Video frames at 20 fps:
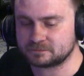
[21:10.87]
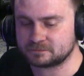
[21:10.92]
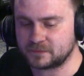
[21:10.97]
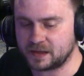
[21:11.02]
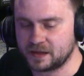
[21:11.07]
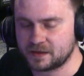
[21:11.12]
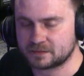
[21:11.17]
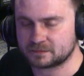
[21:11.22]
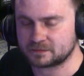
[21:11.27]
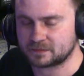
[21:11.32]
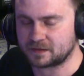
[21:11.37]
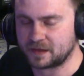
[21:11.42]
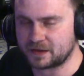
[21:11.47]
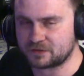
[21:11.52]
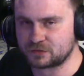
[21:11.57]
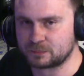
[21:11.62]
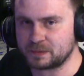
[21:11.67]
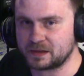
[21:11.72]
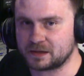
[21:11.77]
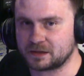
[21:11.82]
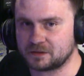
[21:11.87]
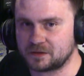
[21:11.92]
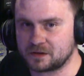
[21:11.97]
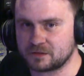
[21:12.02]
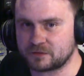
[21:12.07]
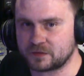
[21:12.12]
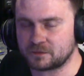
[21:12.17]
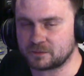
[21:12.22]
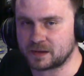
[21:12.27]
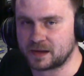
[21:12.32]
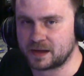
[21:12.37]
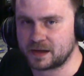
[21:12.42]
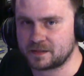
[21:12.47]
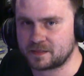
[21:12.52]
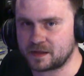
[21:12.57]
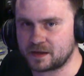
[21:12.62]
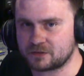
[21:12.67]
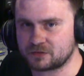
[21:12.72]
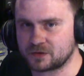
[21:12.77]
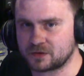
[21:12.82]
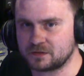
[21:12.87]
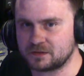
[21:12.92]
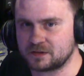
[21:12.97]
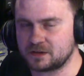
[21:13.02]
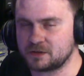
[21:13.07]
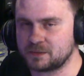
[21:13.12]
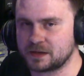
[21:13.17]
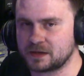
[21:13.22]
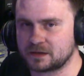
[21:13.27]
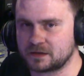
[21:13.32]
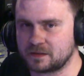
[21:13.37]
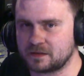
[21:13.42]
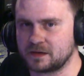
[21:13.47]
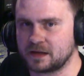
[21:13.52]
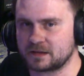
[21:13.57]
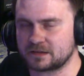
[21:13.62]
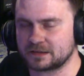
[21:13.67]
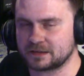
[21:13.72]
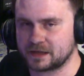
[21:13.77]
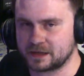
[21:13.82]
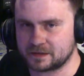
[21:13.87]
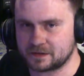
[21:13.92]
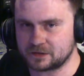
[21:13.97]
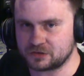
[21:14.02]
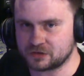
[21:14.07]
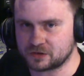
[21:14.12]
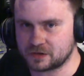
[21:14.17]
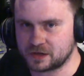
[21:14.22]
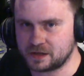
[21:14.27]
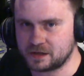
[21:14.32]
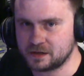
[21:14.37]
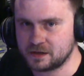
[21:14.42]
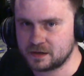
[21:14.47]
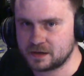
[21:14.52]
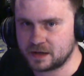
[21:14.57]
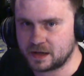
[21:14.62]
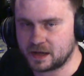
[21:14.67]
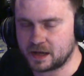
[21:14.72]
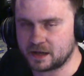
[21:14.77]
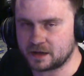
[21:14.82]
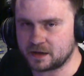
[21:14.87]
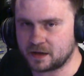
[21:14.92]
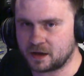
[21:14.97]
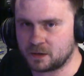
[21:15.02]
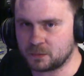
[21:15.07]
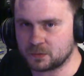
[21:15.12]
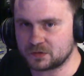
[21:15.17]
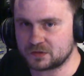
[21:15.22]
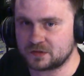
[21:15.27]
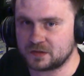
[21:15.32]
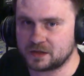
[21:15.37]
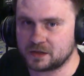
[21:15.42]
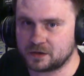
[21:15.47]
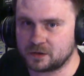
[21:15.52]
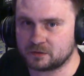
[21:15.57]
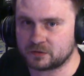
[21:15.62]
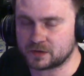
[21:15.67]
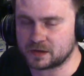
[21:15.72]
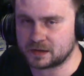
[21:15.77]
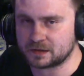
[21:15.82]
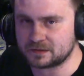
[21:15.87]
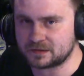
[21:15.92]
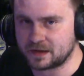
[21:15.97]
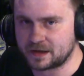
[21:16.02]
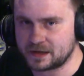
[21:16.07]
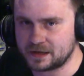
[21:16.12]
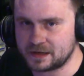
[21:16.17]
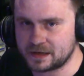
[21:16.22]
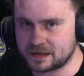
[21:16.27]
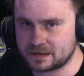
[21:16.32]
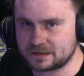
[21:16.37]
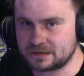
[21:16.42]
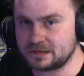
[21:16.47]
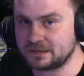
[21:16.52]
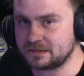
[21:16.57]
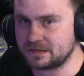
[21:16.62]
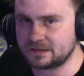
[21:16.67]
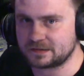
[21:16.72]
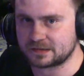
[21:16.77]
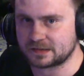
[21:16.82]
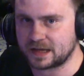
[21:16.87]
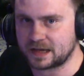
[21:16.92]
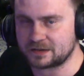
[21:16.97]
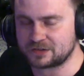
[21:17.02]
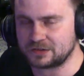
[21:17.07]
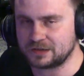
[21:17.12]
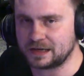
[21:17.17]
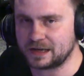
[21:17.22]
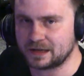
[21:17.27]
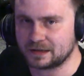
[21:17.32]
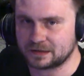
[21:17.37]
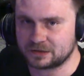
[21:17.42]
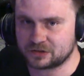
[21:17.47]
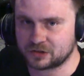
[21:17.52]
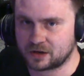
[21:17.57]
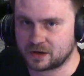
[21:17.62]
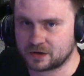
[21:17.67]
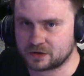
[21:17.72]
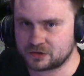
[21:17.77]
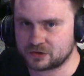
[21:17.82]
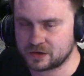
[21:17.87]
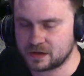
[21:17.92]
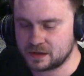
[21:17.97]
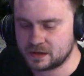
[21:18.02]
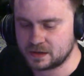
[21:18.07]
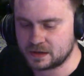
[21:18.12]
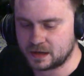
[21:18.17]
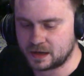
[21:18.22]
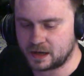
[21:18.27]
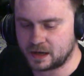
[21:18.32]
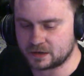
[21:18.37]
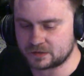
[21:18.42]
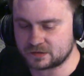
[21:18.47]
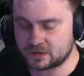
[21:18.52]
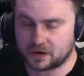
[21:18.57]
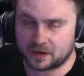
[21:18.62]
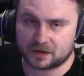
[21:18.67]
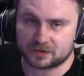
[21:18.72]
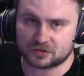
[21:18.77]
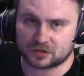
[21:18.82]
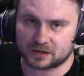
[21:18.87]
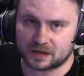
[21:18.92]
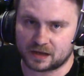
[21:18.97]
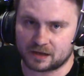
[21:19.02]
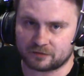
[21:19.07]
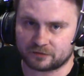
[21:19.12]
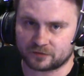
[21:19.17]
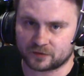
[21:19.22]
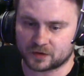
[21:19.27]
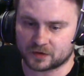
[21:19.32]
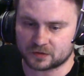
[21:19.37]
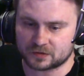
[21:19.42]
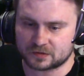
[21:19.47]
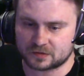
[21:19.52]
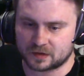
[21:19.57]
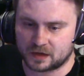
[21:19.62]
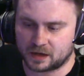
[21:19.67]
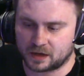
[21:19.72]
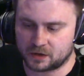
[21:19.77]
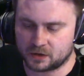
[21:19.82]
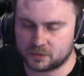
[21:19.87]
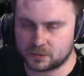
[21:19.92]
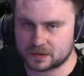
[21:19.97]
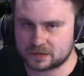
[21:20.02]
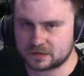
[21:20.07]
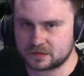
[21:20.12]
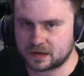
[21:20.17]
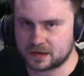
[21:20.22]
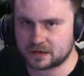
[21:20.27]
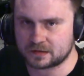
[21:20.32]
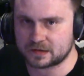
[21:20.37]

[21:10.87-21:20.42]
yeah, thanks for being along for the ride. Thanks for continuing on to the next leg of the journey. And we'll see you over on tiny.cc/dailycharge. Starting on July 1st. Who wants to take